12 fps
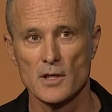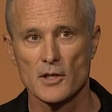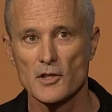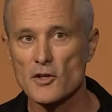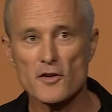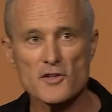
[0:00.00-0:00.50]
You
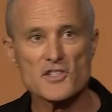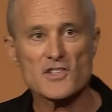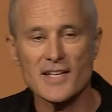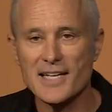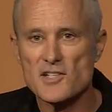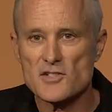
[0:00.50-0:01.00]
know those
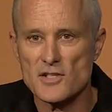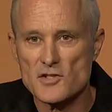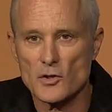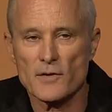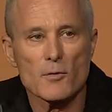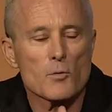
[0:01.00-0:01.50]
things that
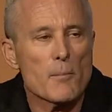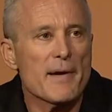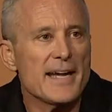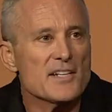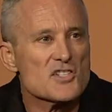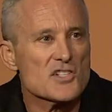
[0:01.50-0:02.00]
sort of
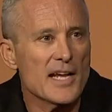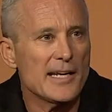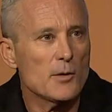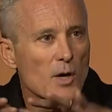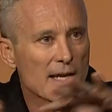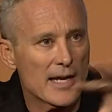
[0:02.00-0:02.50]
remain steady
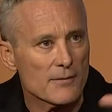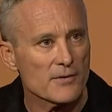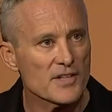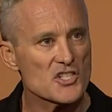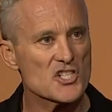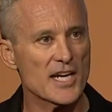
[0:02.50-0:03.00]
while
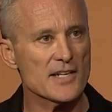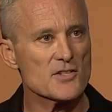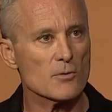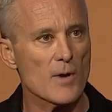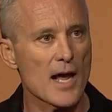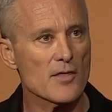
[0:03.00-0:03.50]
everything shakes
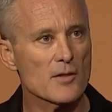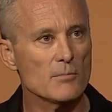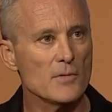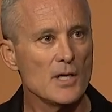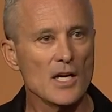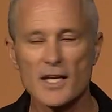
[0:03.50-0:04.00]
around them?
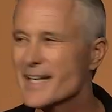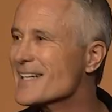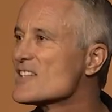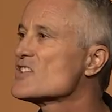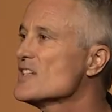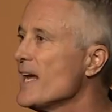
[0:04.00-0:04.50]
Like a
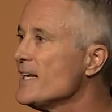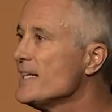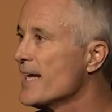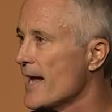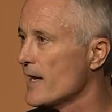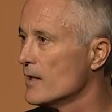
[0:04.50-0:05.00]
steady
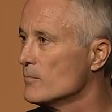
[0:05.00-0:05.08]
cam,